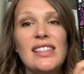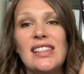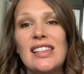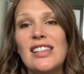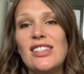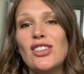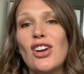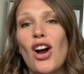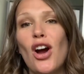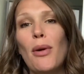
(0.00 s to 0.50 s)

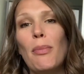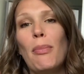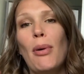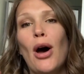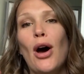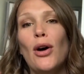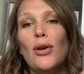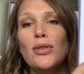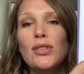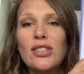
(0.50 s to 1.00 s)
These are
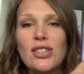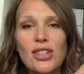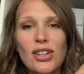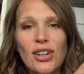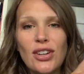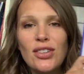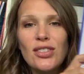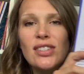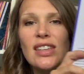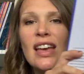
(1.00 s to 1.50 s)

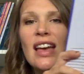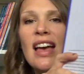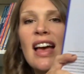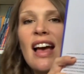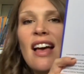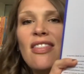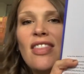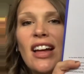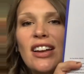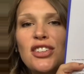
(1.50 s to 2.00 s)
posters
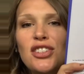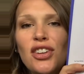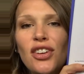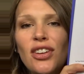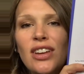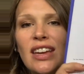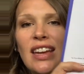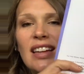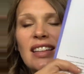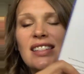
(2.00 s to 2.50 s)
that your
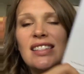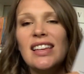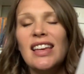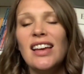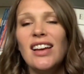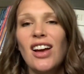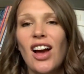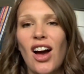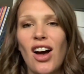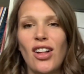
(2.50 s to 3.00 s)
kids
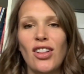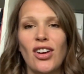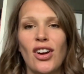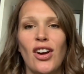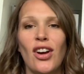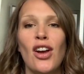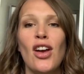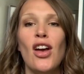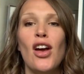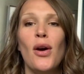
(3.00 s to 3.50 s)
can
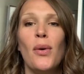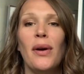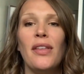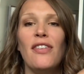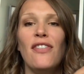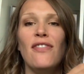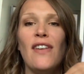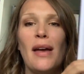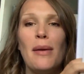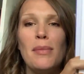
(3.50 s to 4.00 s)
color with
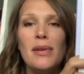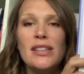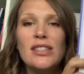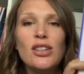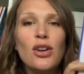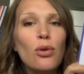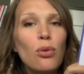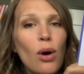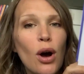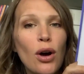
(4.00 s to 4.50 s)
famous
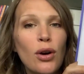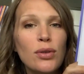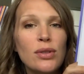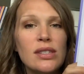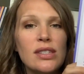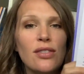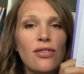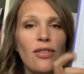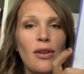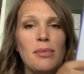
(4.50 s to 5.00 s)

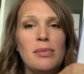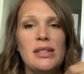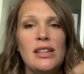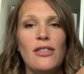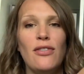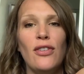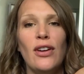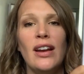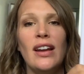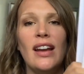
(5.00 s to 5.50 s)
quotes from
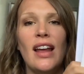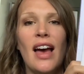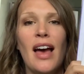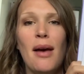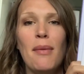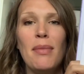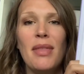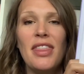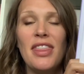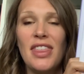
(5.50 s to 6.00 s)
different
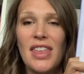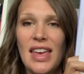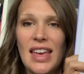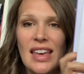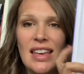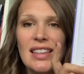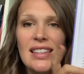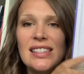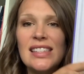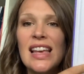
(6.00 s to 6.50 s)

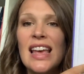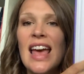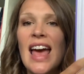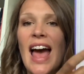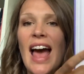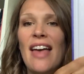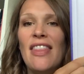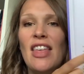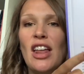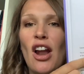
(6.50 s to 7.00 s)
things.
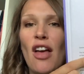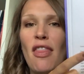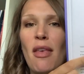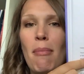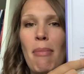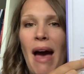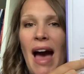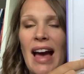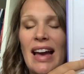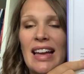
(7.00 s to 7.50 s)
And then on the
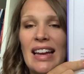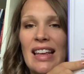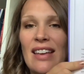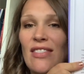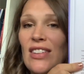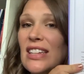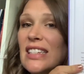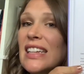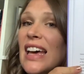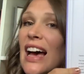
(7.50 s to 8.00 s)
back, it
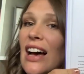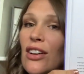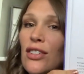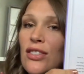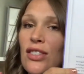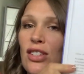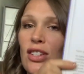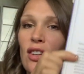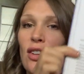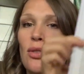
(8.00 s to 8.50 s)
even
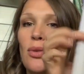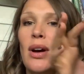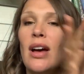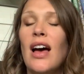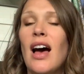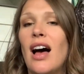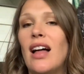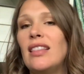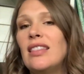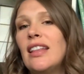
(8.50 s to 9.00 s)
tells you
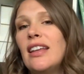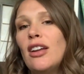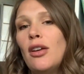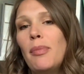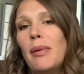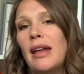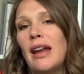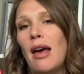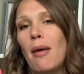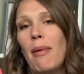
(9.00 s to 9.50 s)
a little
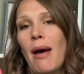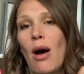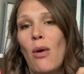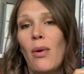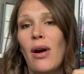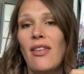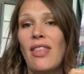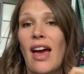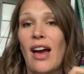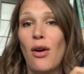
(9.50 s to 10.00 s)
bit about
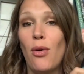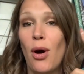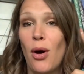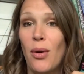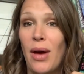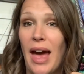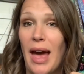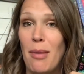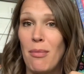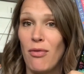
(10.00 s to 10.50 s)
where that quote
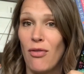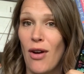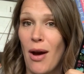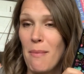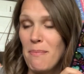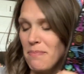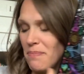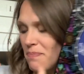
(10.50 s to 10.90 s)
came from.